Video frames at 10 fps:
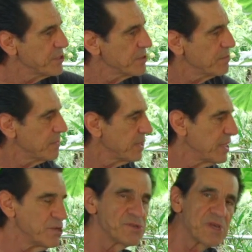here,
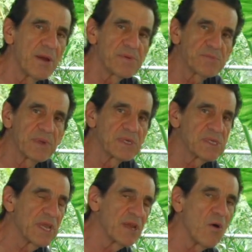and they use cypress
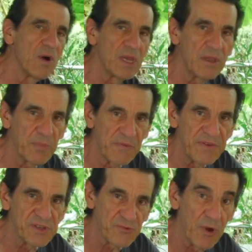because it had oil in it,
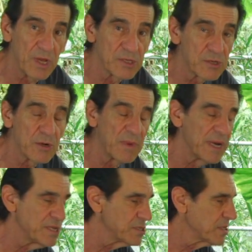prevents rotten
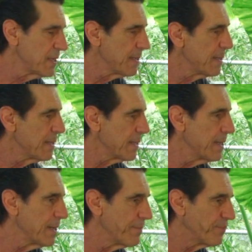termites.
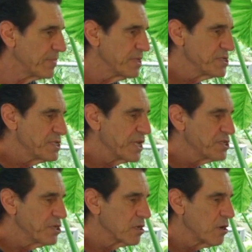These
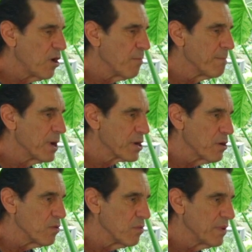sticks here are called
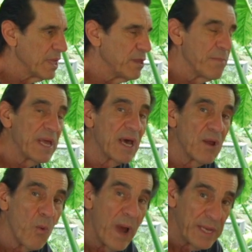barreaux, and they're made
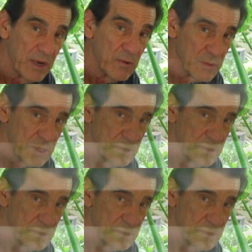out of white oak